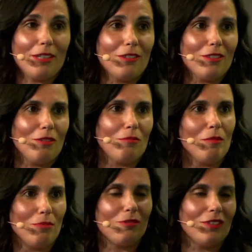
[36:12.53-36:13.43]
more on
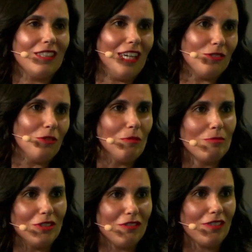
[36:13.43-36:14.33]
communication, it's
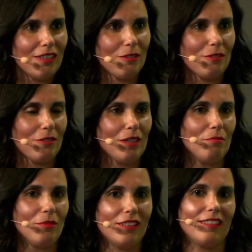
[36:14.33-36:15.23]
an opportunity
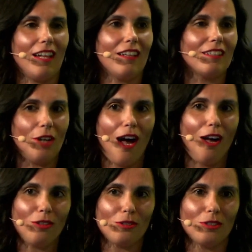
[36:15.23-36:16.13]
or a
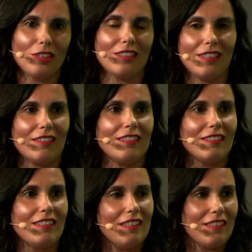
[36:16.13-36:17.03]
motivation, because
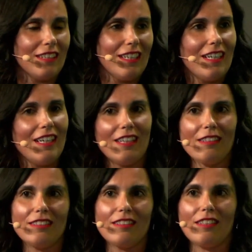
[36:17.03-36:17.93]
if
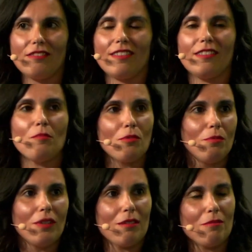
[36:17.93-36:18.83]
something
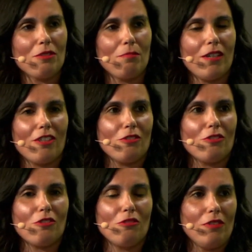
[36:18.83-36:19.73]

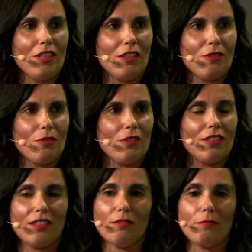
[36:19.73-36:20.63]
brings problems to
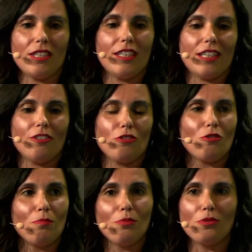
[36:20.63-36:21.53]
our communication
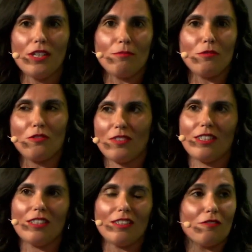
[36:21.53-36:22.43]
so that we're not
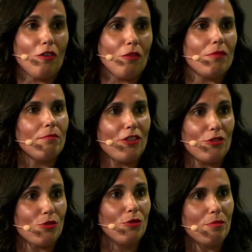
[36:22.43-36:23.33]
able to
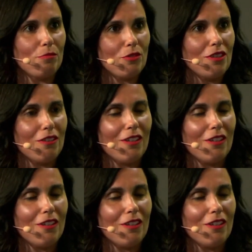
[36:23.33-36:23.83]
commute